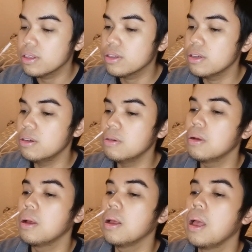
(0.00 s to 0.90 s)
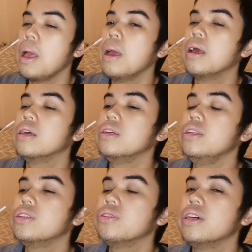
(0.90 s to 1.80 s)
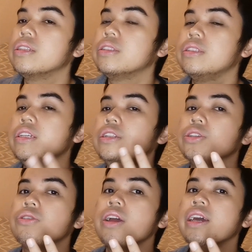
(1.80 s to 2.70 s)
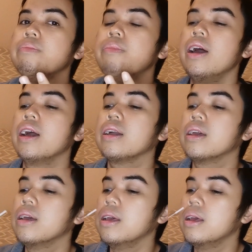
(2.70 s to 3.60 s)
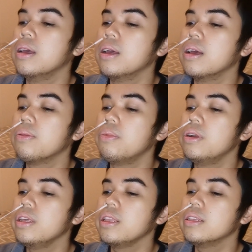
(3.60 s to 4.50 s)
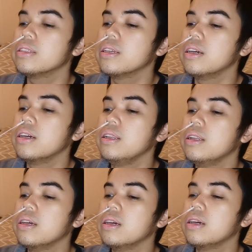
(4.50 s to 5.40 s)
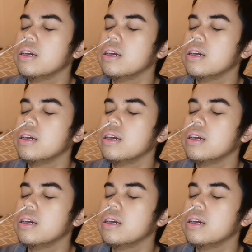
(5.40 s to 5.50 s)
so you need to tilt your head back, put it inside.